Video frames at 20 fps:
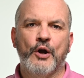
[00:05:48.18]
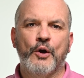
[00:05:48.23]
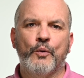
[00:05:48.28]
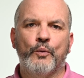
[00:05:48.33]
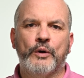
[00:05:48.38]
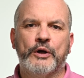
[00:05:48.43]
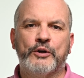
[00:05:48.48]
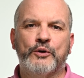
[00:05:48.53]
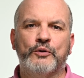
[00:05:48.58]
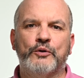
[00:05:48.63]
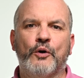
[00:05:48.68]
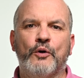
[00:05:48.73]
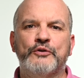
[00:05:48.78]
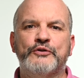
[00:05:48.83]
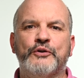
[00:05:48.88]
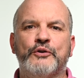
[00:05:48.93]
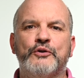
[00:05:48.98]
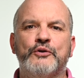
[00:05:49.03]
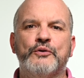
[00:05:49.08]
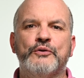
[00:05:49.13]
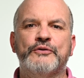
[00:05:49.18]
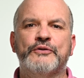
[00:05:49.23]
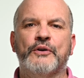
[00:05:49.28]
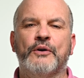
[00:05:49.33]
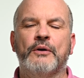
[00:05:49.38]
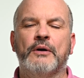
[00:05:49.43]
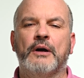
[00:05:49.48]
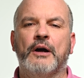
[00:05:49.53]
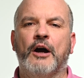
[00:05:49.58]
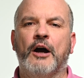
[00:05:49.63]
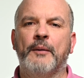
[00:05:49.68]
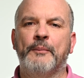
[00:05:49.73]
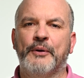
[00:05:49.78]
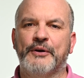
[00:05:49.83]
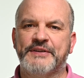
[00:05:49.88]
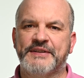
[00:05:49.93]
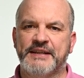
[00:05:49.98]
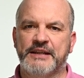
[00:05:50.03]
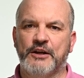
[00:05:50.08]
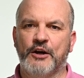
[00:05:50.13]
We could also use the
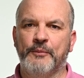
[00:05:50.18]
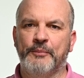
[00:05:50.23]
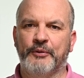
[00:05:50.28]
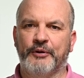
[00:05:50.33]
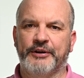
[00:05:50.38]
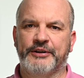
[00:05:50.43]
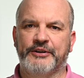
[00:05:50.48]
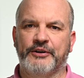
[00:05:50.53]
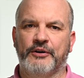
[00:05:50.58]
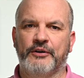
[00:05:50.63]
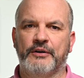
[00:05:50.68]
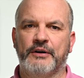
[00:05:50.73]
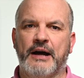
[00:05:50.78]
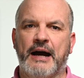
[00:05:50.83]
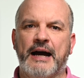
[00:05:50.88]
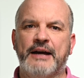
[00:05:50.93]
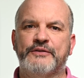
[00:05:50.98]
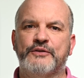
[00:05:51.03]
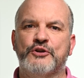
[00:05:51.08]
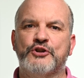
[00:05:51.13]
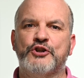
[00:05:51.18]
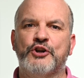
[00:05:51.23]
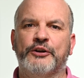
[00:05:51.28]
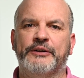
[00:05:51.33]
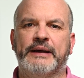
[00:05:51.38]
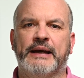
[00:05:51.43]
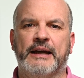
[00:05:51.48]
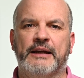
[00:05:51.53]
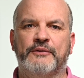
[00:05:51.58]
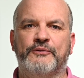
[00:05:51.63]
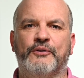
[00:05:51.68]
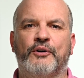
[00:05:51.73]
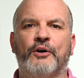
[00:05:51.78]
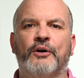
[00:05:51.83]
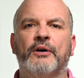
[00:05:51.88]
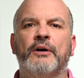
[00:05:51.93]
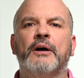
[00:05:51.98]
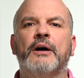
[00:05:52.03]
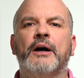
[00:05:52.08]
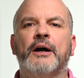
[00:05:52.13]
ampersand operator as a shorthand
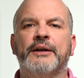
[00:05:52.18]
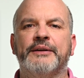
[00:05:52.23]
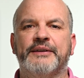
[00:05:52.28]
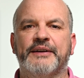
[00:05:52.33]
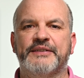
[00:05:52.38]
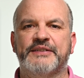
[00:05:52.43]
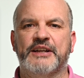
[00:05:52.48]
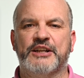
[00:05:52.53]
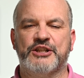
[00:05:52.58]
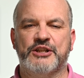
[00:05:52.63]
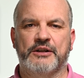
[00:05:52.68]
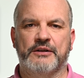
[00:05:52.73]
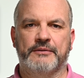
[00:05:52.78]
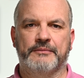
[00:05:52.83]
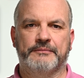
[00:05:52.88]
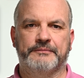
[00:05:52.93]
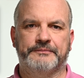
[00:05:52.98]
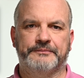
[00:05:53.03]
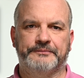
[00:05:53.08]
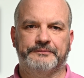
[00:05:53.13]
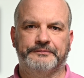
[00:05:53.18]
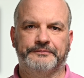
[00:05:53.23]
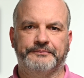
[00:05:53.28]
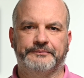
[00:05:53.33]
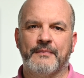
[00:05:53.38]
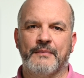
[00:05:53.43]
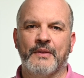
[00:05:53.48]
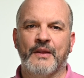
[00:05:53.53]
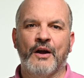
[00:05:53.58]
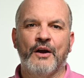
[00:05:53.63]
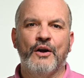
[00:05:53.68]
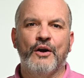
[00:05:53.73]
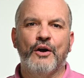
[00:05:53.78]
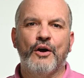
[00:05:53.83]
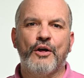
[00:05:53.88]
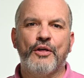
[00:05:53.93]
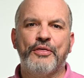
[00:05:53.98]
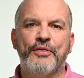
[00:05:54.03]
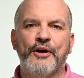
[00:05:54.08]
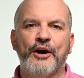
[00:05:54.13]
for intersection.
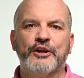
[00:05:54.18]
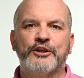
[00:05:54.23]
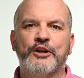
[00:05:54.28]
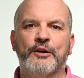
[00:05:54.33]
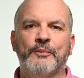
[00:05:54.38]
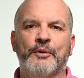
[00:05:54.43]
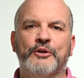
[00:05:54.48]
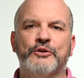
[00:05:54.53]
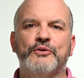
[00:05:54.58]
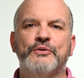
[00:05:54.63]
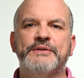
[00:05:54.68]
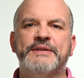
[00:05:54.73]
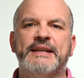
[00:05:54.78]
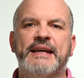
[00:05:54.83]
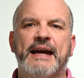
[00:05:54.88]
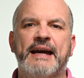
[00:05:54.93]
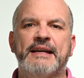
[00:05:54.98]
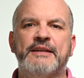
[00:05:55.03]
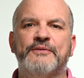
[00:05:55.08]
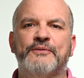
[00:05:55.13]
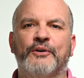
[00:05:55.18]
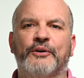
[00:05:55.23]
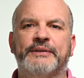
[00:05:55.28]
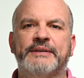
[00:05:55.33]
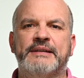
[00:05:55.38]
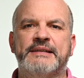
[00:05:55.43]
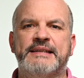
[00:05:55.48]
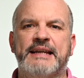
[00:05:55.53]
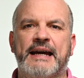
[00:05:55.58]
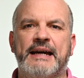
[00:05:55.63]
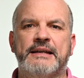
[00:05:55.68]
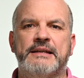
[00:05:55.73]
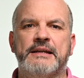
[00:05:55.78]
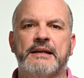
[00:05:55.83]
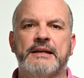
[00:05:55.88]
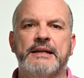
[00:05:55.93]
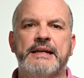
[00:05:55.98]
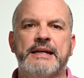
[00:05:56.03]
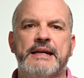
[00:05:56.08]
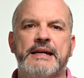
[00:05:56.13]
A third common use case for set
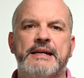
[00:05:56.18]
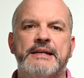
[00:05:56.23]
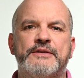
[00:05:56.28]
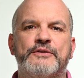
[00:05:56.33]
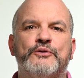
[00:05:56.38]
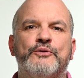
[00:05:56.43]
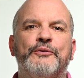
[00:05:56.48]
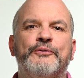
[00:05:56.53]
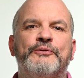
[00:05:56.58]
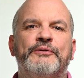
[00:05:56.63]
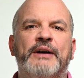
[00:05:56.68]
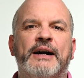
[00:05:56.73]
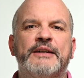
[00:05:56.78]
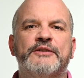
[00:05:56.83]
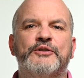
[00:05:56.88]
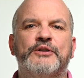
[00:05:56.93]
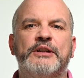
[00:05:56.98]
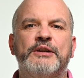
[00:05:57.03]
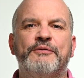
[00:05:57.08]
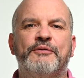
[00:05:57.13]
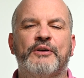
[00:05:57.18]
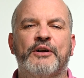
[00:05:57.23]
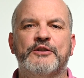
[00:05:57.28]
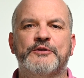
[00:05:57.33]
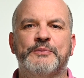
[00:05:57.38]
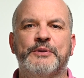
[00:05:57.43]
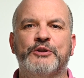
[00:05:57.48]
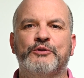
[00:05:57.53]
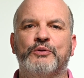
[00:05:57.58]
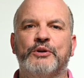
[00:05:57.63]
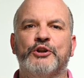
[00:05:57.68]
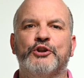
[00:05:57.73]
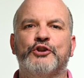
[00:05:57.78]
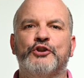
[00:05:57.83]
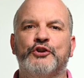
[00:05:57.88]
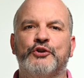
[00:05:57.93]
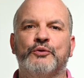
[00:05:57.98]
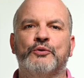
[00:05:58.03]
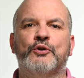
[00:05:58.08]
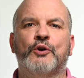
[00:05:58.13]
is to find the difference between
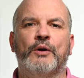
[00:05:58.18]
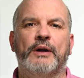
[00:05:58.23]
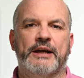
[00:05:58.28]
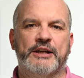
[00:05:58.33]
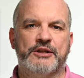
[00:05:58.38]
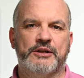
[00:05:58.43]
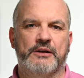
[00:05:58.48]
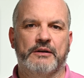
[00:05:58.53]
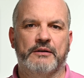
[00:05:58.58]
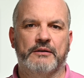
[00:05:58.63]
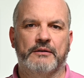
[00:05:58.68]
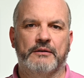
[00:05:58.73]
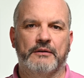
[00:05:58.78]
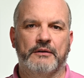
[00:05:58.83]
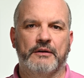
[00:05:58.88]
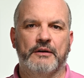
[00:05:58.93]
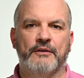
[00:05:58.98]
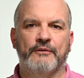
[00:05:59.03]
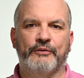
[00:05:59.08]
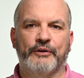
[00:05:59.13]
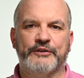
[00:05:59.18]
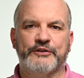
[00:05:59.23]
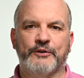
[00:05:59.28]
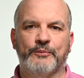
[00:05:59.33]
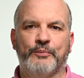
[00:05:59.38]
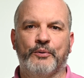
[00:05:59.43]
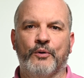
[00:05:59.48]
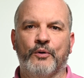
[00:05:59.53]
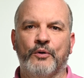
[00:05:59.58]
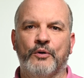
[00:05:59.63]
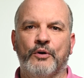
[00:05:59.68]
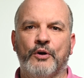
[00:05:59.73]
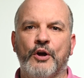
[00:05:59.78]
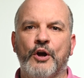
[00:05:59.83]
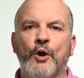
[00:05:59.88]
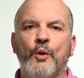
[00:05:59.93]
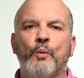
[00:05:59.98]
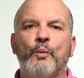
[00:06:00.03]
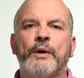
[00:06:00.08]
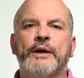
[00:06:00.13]
two collections. For example,
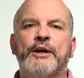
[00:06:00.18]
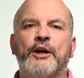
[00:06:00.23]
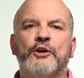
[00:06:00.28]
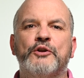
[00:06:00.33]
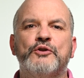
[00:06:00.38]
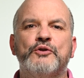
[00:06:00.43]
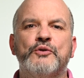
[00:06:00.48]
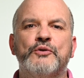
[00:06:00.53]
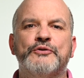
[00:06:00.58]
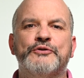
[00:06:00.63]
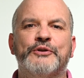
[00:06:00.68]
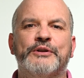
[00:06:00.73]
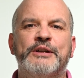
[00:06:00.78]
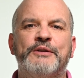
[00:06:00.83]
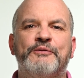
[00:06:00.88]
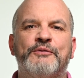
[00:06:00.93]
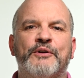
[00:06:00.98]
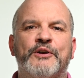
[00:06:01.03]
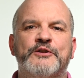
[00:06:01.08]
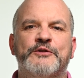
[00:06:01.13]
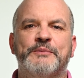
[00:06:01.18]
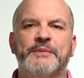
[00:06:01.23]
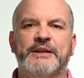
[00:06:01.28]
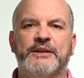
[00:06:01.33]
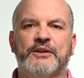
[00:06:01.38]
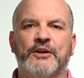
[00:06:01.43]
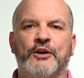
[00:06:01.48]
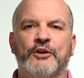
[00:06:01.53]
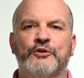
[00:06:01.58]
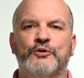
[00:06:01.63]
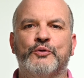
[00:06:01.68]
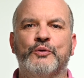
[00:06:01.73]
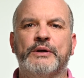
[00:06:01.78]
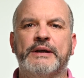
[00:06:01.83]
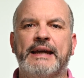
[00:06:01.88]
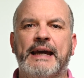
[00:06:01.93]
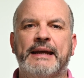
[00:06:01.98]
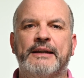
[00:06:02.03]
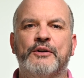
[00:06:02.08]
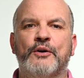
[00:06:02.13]
we can use the difference method to
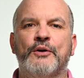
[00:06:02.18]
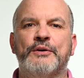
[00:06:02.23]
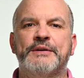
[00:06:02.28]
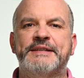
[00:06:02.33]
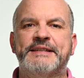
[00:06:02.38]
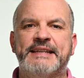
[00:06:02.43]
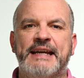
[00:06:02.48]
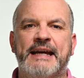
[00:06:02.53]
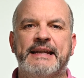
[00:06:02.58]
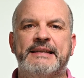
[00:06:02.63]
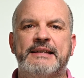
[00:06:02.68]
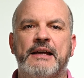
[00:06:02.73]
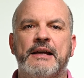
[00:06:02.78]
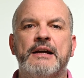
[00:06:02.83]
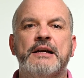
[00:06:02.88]
get a set